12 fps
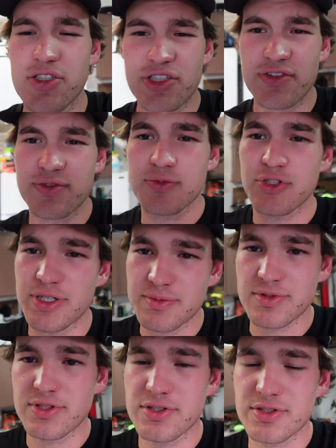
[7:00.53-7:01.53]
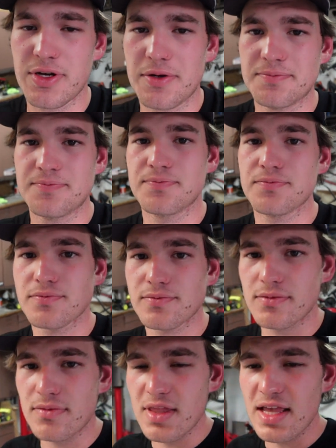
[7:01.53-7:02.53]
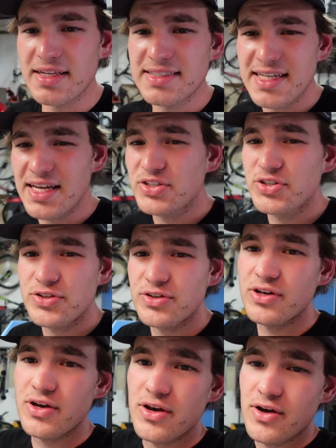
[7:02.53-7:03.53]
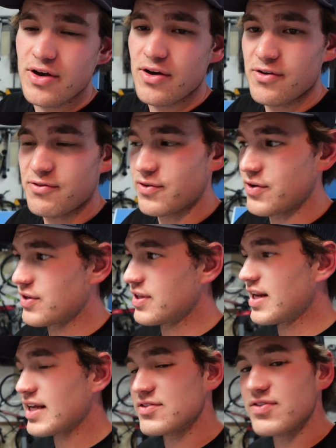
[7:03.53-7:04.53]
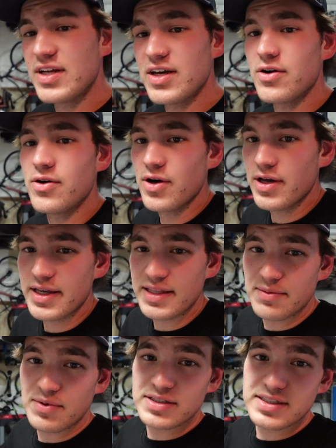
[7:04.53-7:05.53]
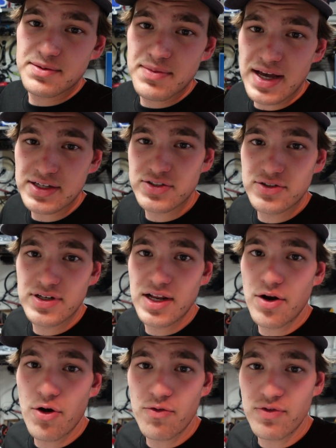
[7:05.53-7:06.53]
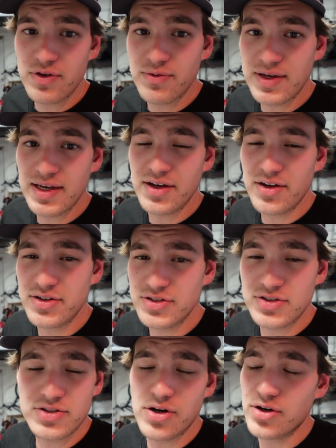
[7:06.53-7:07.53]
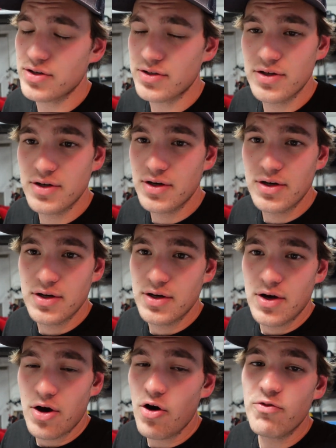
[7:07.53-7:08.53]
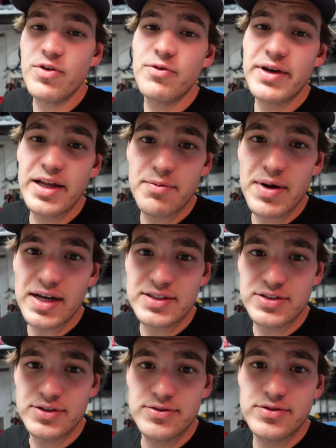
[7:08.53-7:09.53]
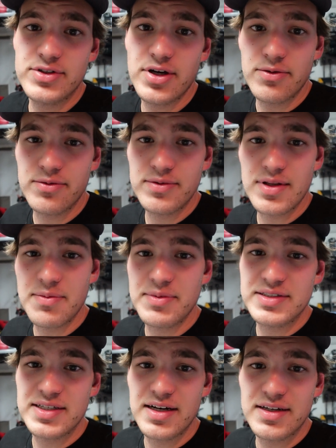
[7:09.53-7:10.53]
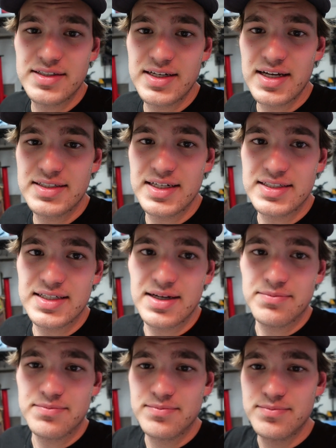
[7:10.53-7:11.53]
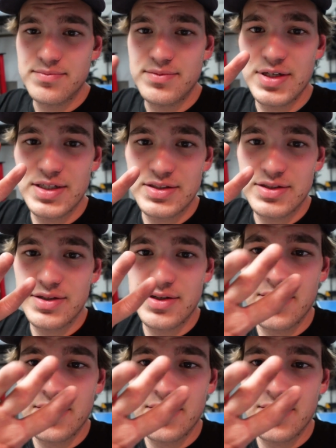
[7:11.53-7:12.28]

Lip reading: achieve some dreams. So stay tuned for the next video, get the Mustang back soon, and hopefully we can hopefully we get it back soon. So that being said, I'll see you guys next time. Peace.